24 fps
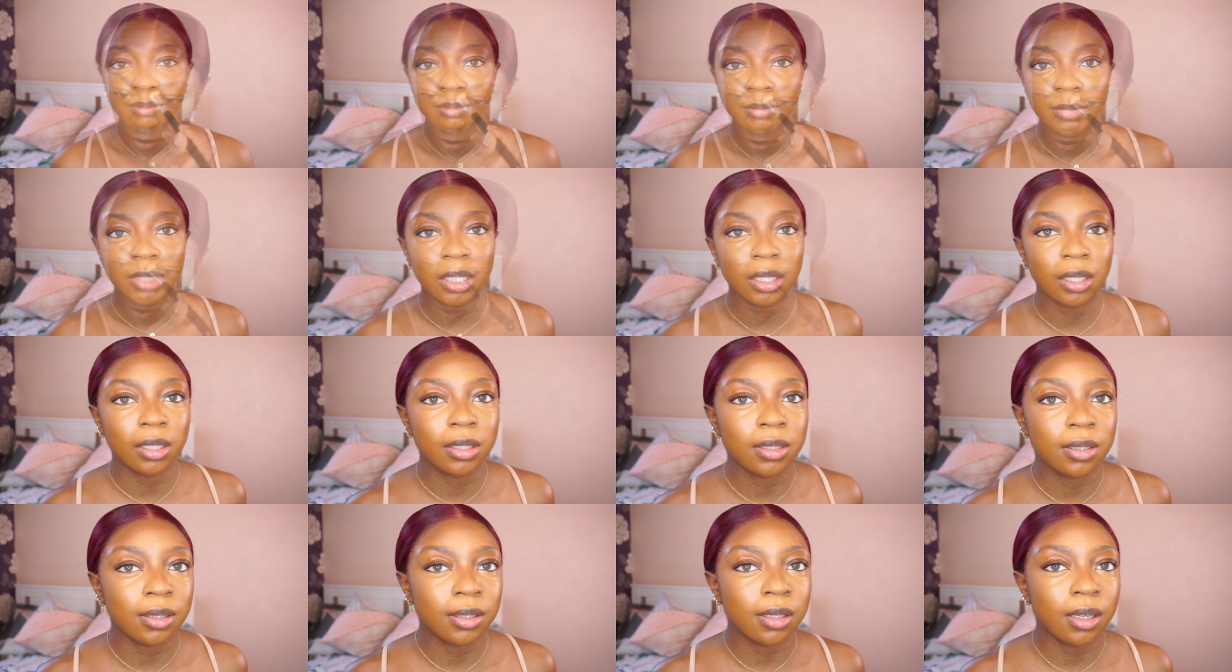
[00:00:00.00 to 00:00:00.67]
The
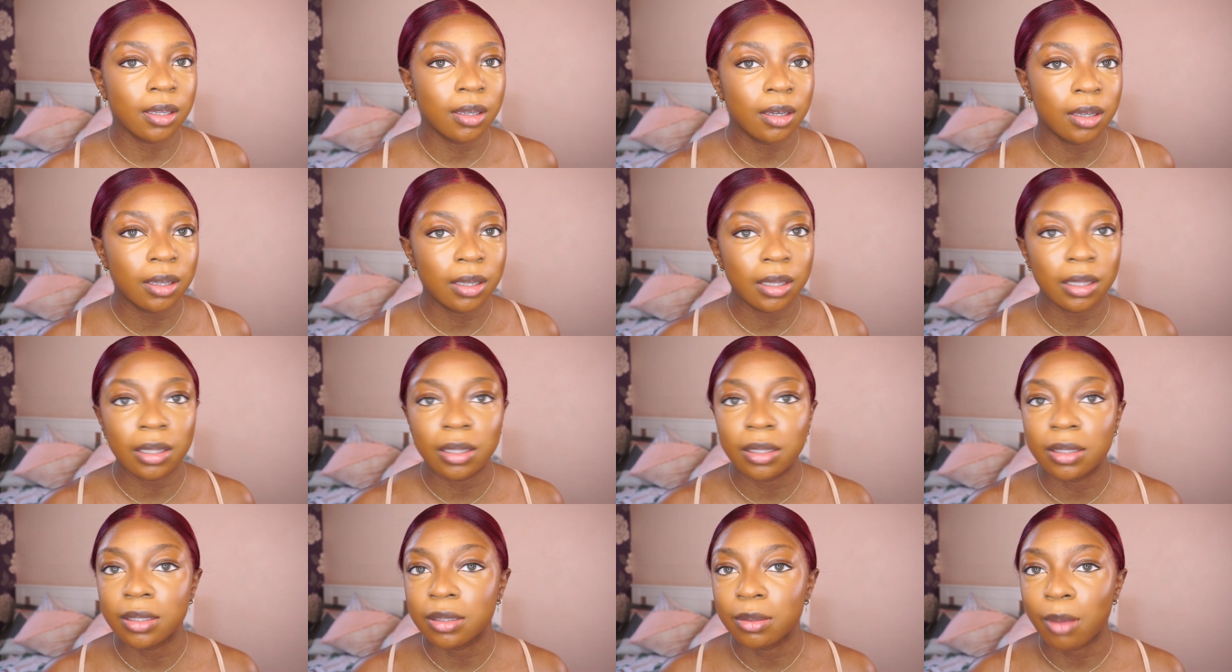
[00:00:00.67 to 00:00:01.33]
concealer
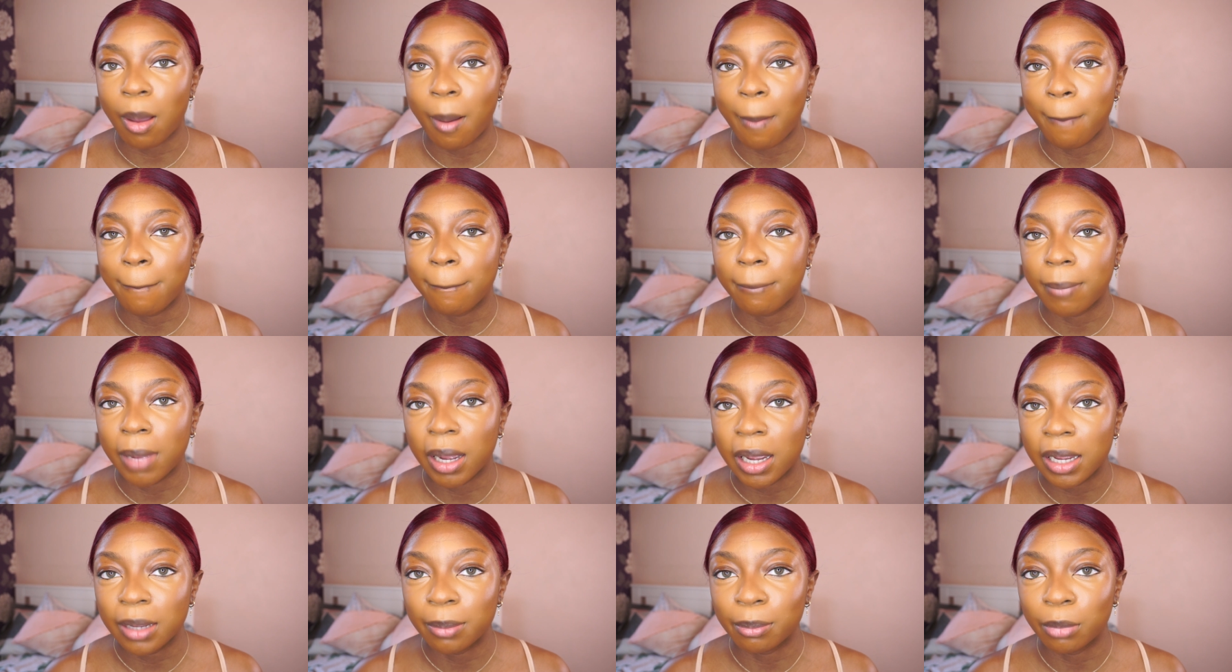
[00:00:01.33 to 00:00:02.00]
is
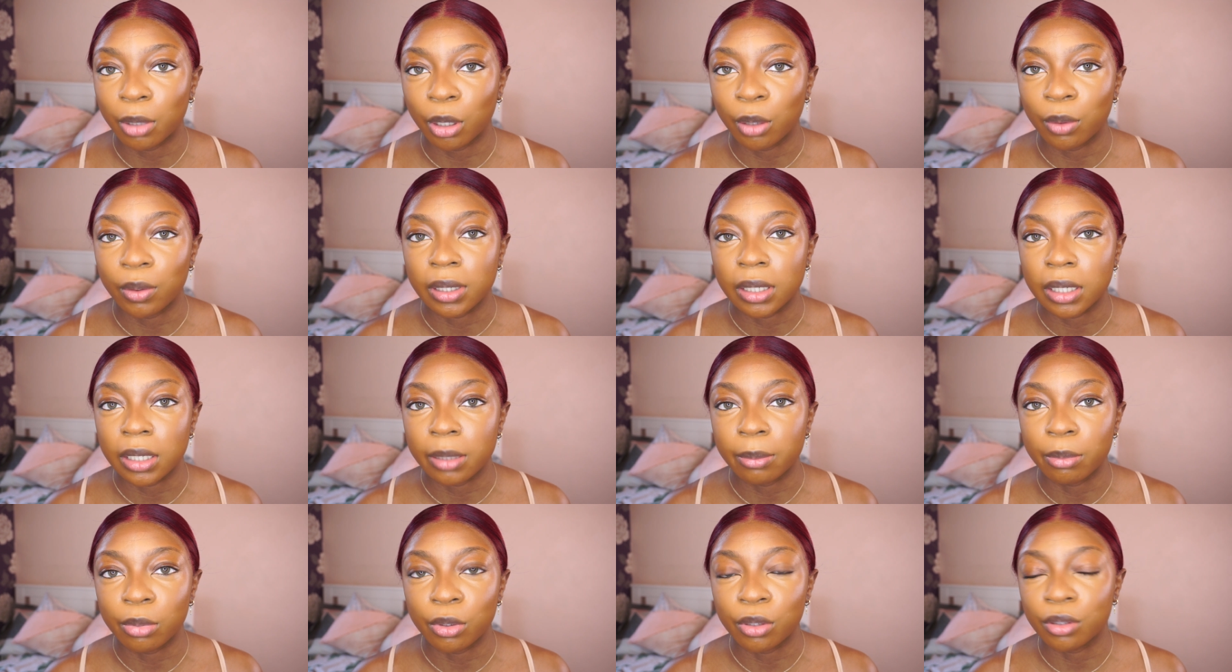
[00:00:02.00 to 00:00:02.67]

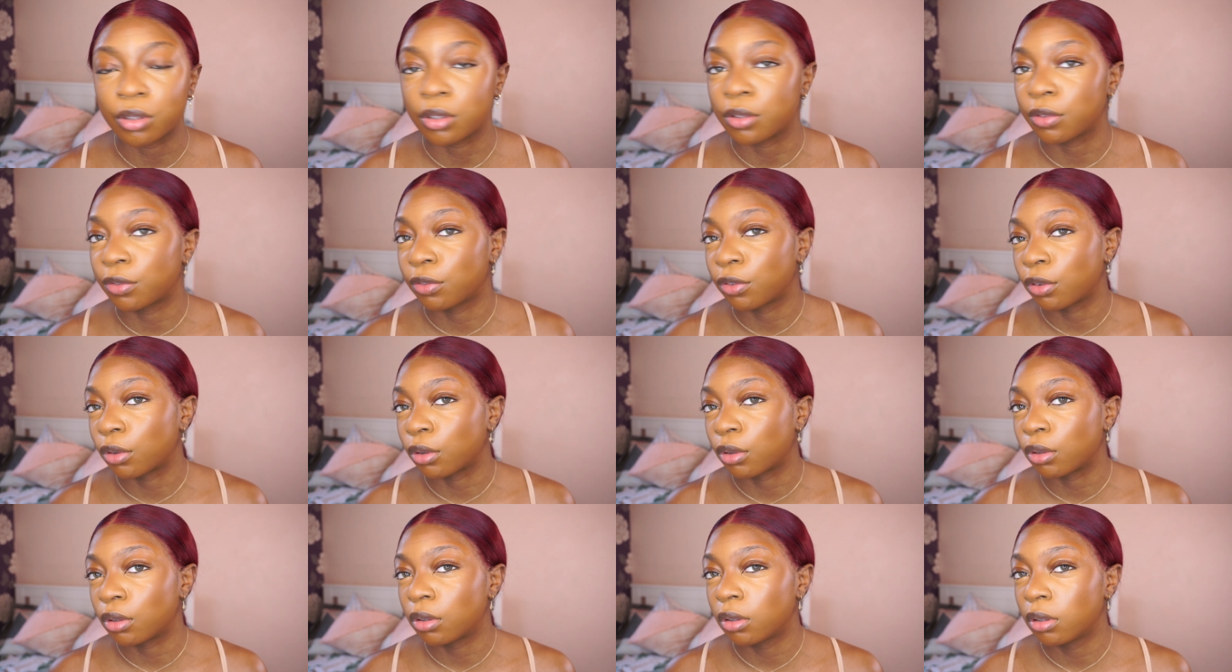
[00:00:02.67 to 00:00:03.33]
mind-blowingly
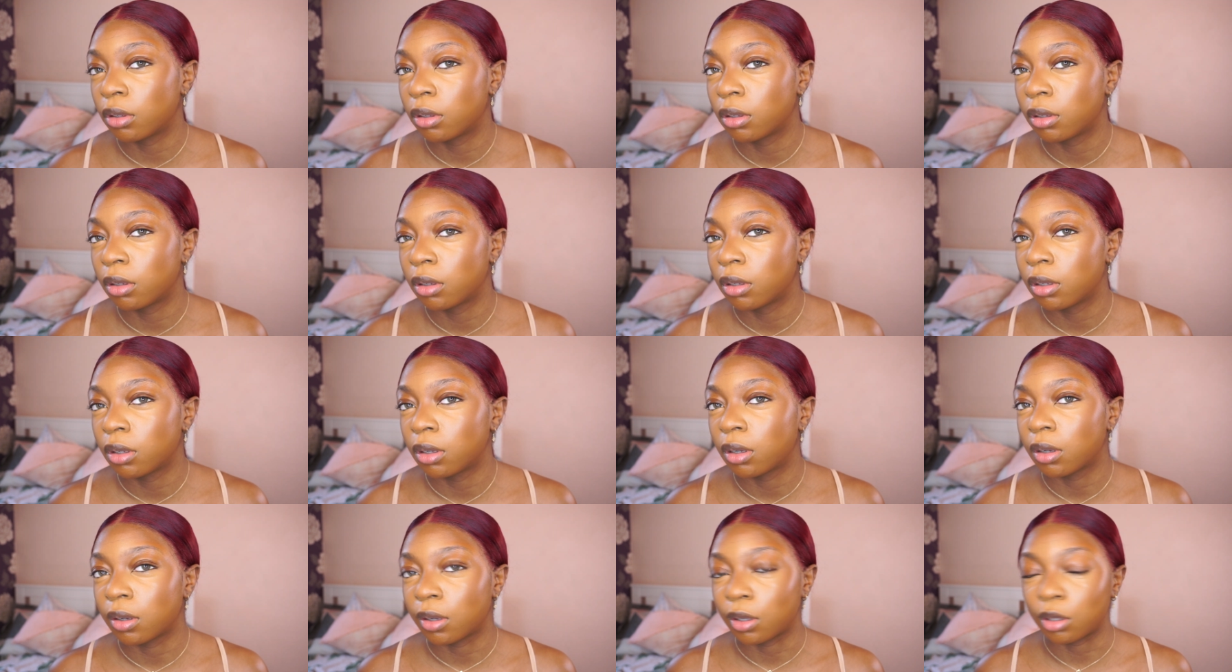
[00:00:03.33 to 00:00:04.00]
beautiful.
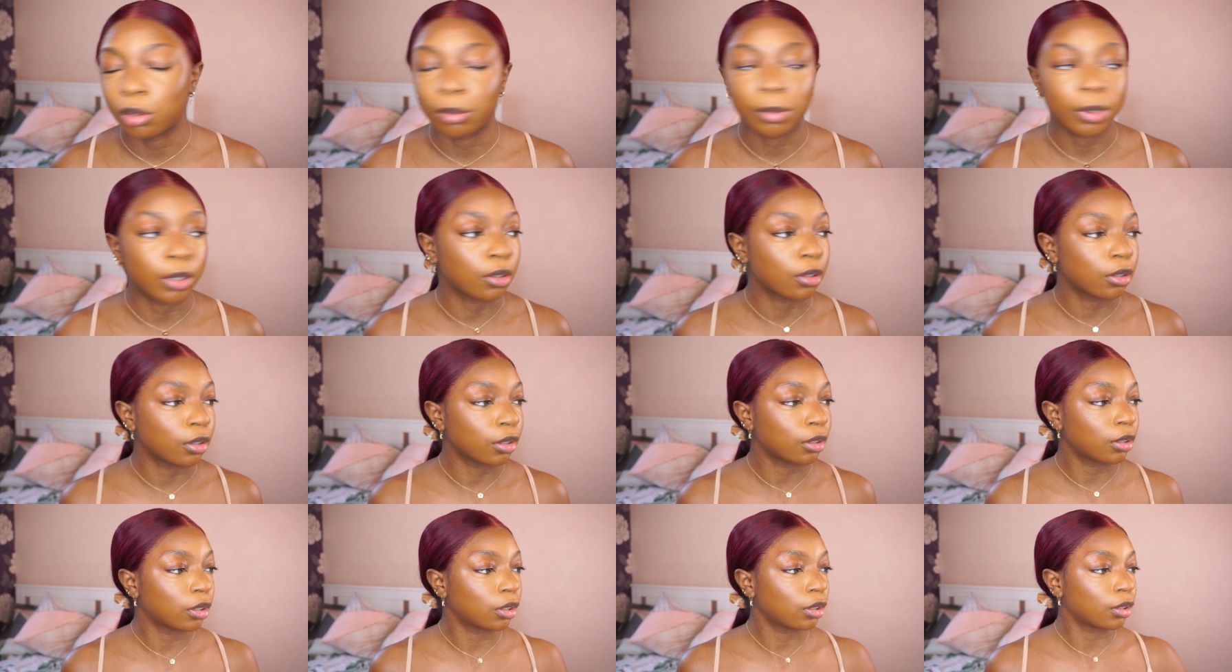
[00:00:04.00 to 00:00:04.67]
Oh my
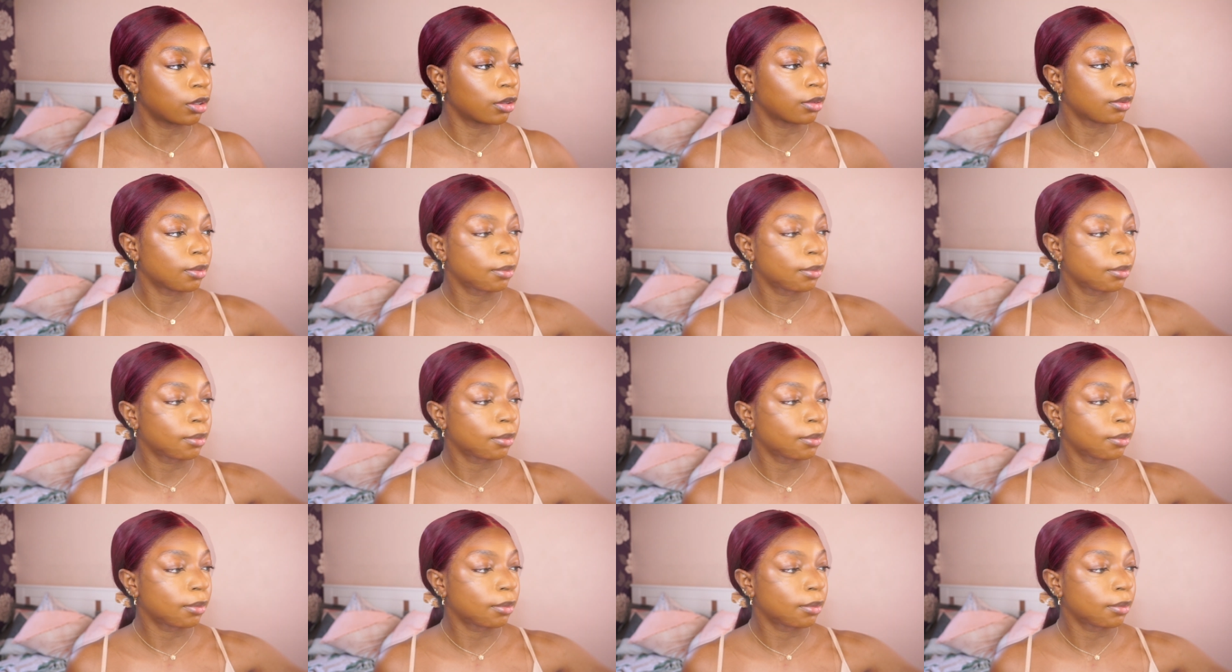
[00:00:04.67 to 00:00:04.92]
gosh.